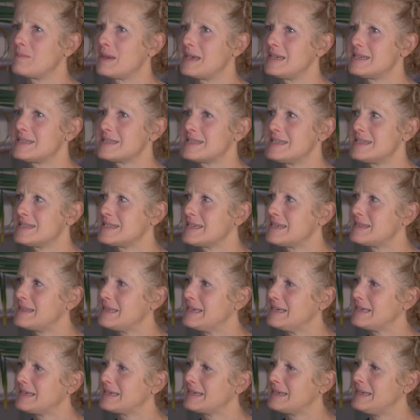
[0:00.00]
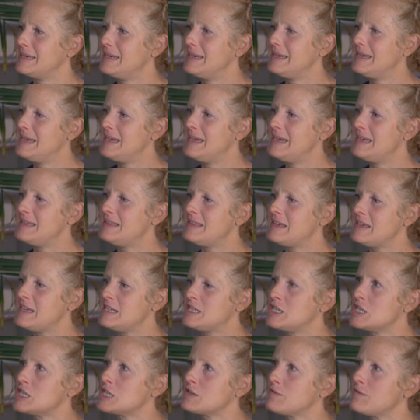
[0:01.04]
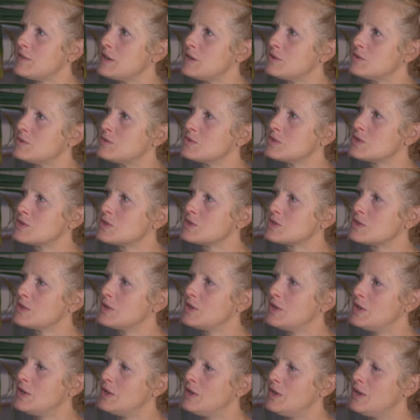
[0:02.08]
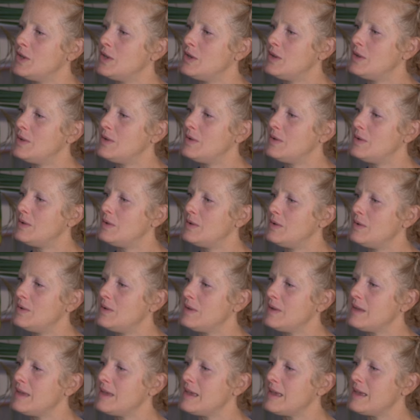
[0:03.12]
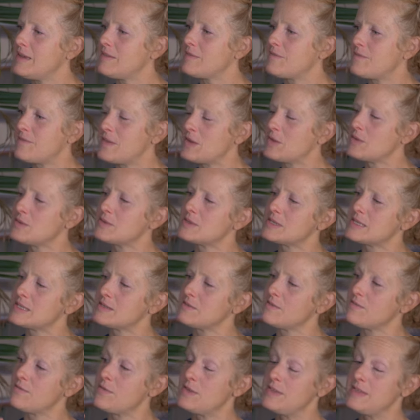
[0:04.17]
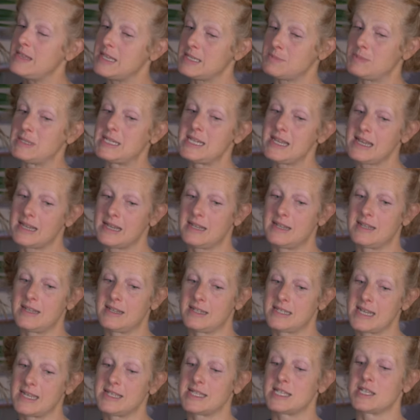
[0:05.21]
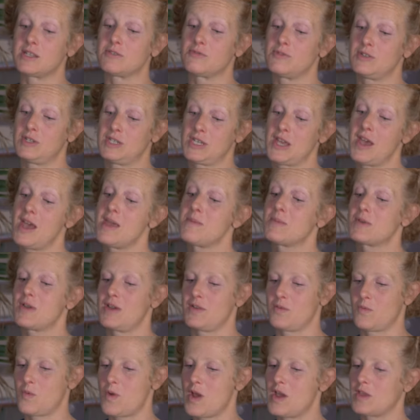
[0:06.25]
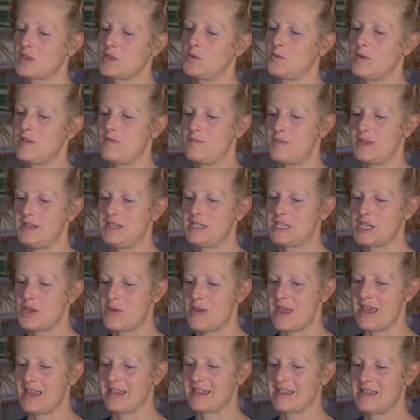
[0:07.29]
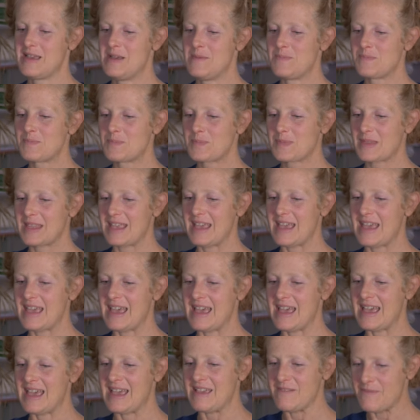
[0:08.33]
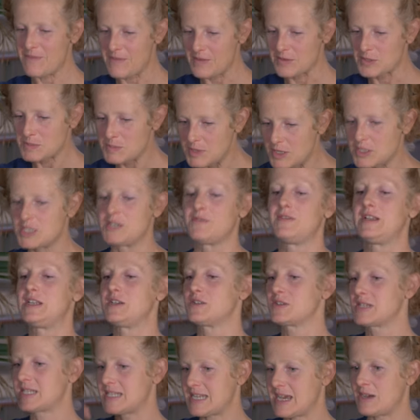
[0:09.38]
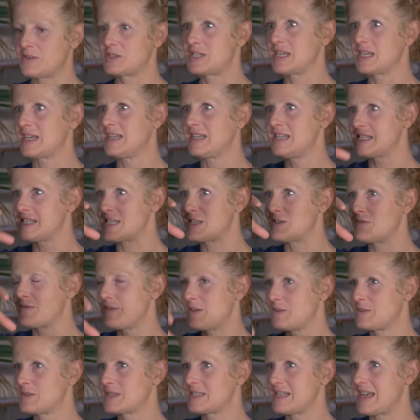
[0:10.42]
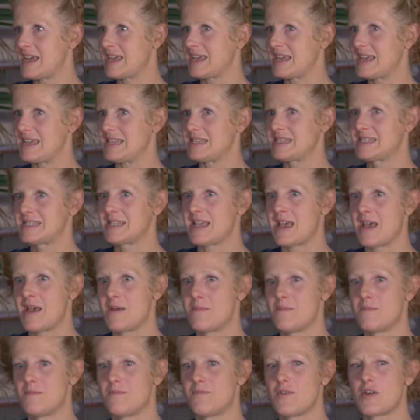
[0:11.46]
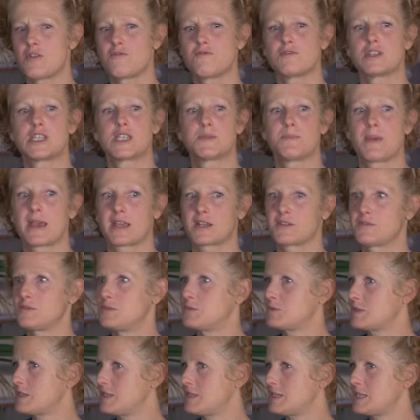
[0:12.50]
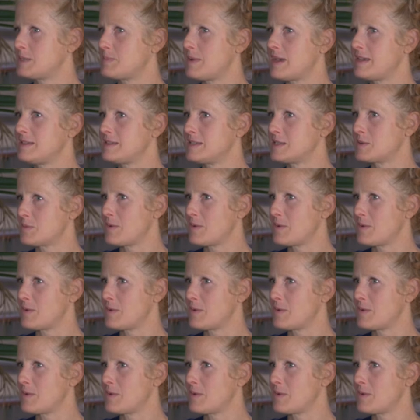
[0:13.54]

basis. I think that it feels for this particular Dancing Through Time kind of work that we've been doing, it feels beautifully nostalgic and it just feels like it's very respectful to the space as